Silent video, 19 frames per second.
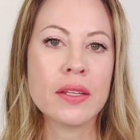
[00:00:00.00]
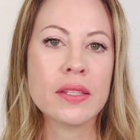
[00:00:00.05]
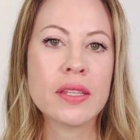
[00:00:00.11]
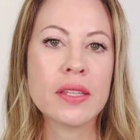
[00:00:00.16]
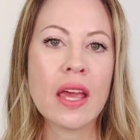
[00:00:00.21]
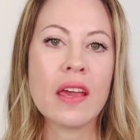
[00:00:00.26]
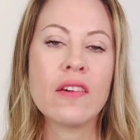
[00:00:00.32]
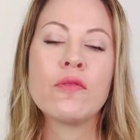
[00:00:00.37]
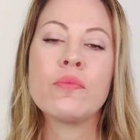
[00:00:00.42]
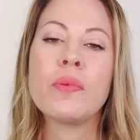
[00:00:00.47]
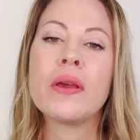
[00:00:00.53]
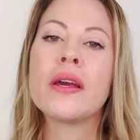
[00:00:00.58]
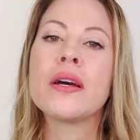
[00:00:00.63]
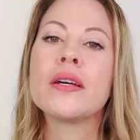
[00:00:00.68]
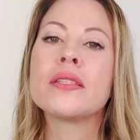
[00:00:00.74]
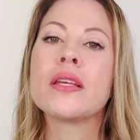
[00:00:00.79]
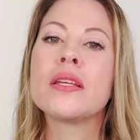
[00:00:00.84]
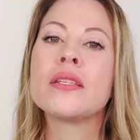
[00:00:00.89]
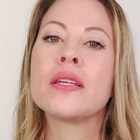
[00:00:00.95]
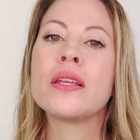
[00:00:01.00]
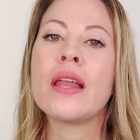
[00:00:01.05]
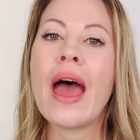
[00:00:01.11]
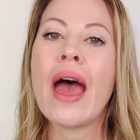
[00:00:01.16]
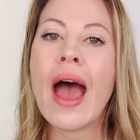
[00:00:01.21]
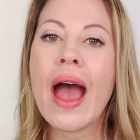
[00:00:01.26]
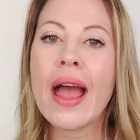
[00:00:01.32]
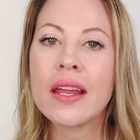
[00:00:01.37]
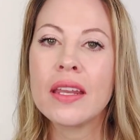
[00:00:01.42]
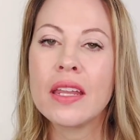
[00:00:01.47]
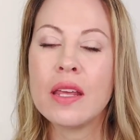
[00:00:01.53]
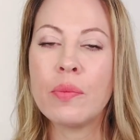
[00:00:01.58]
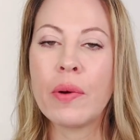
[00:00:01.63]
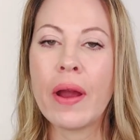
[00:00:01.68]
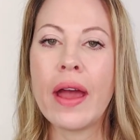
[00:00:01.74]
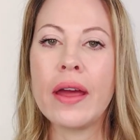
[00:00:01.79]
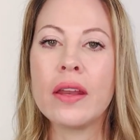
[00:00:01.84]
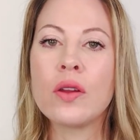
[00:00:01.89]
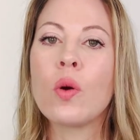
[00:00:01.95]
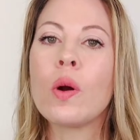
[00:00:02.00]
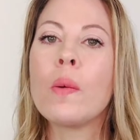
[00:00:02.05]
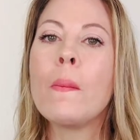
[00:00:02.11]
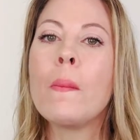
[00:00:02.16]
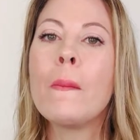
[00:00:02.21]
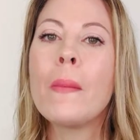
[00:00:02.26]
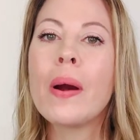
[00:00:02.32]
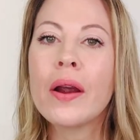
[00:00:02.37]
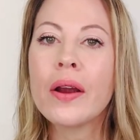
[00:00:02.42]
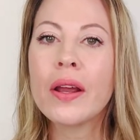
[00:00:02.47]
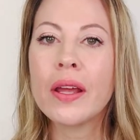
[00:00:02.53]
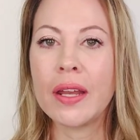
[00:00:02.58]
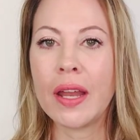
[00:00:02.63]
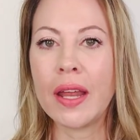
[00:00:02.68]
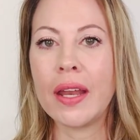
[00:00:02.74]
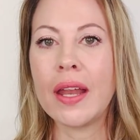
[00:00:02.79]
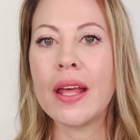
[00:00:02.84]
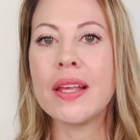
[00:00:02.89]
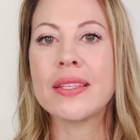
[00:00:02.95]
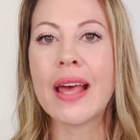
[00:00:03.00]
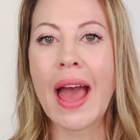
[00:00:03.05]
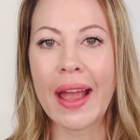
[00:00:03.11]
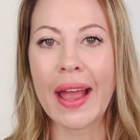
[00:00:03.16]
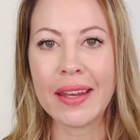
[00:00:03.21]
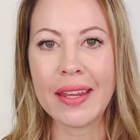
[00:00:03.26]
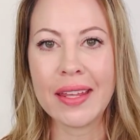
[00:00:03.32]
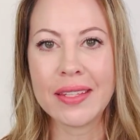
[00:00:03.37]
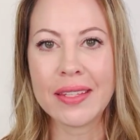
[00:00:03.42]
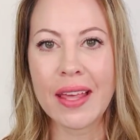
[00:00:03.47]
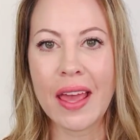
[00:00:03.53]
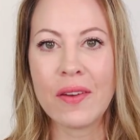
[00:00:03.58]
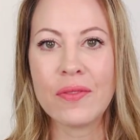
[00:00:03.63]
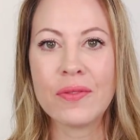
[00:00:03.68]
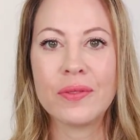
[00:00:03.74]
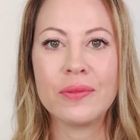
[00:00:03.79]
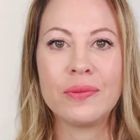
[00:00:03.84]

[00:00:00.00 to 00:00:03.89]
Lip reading: is safe because it's an acne brand or marketed as acne safe.